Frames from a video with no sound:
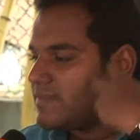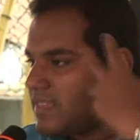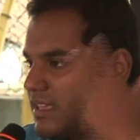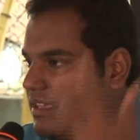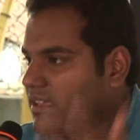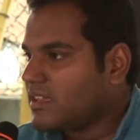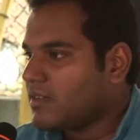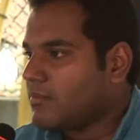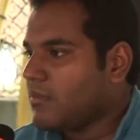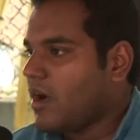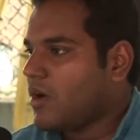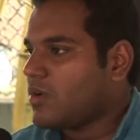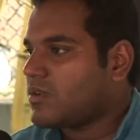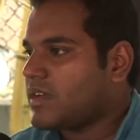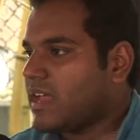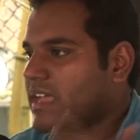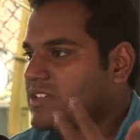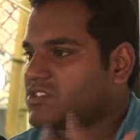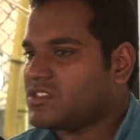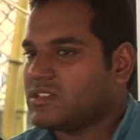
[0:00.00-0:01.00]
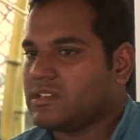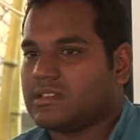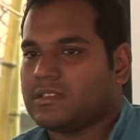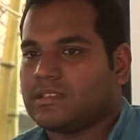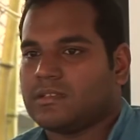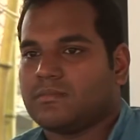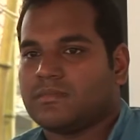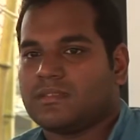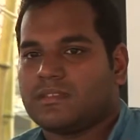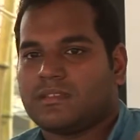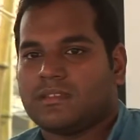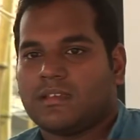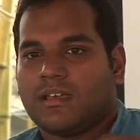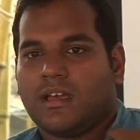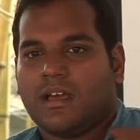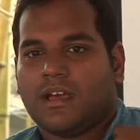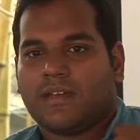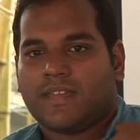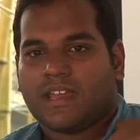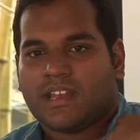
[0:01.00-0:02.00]
think about nationalisms
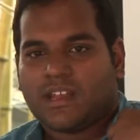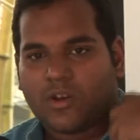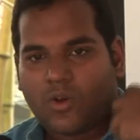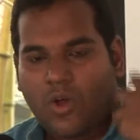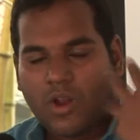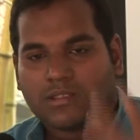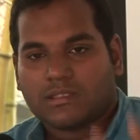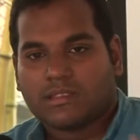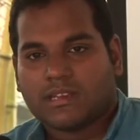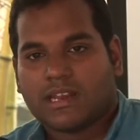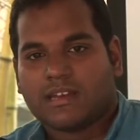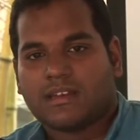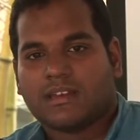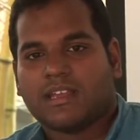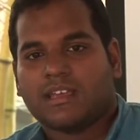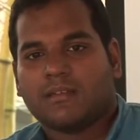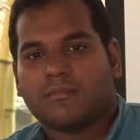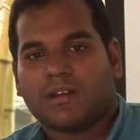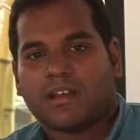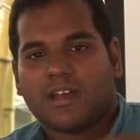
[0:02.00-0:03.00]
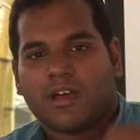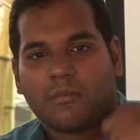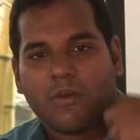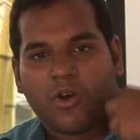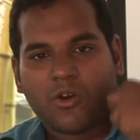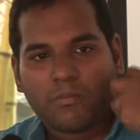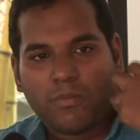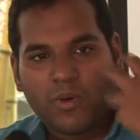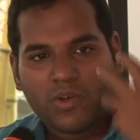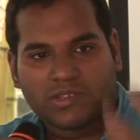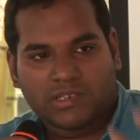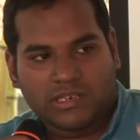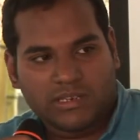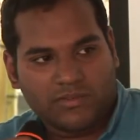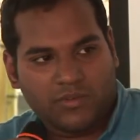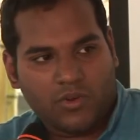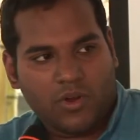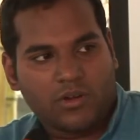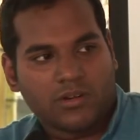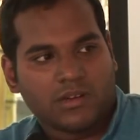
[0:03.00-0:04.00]
that are non-threatening, but are about
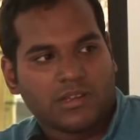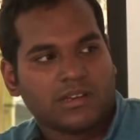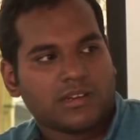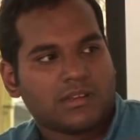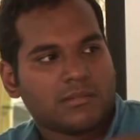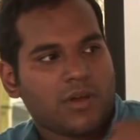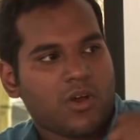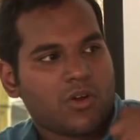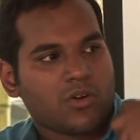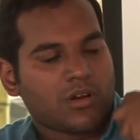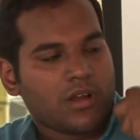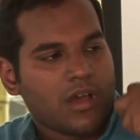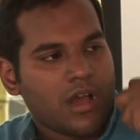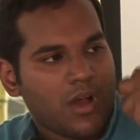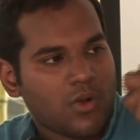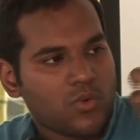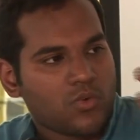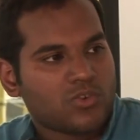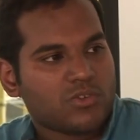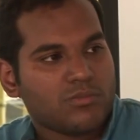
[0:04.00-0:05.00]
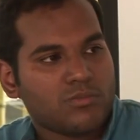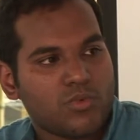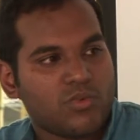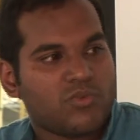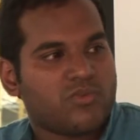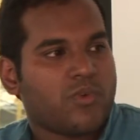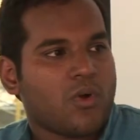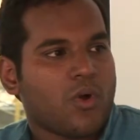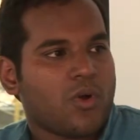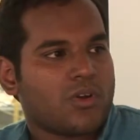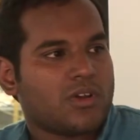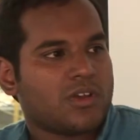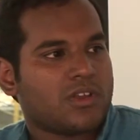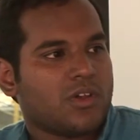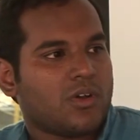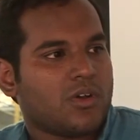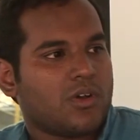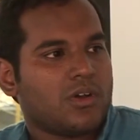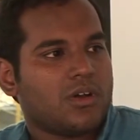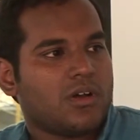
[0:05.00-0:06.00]
positive content, about how to move forward
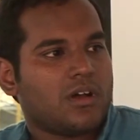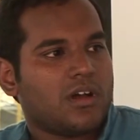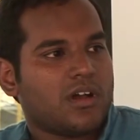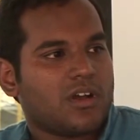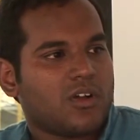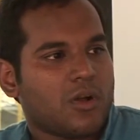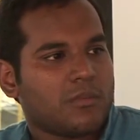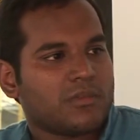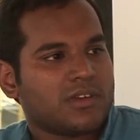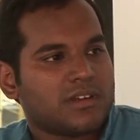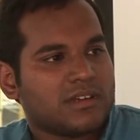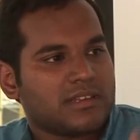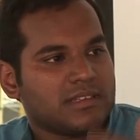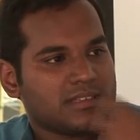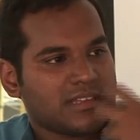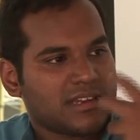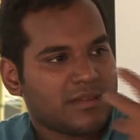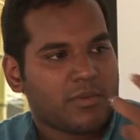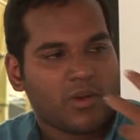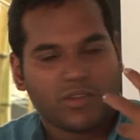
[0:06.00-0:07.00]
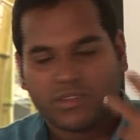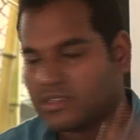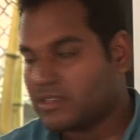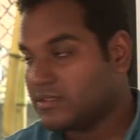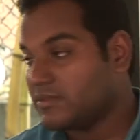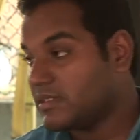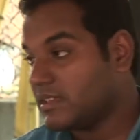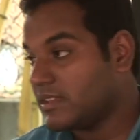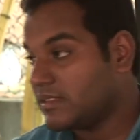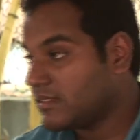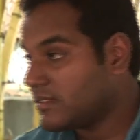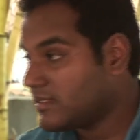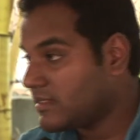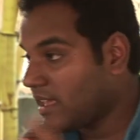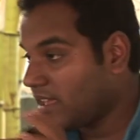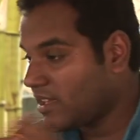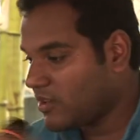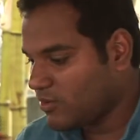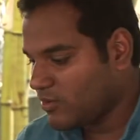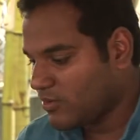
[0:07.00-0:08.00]
your communities in a positive sense.
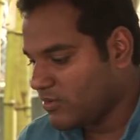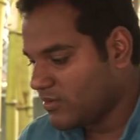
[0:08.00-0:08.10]
Thank you.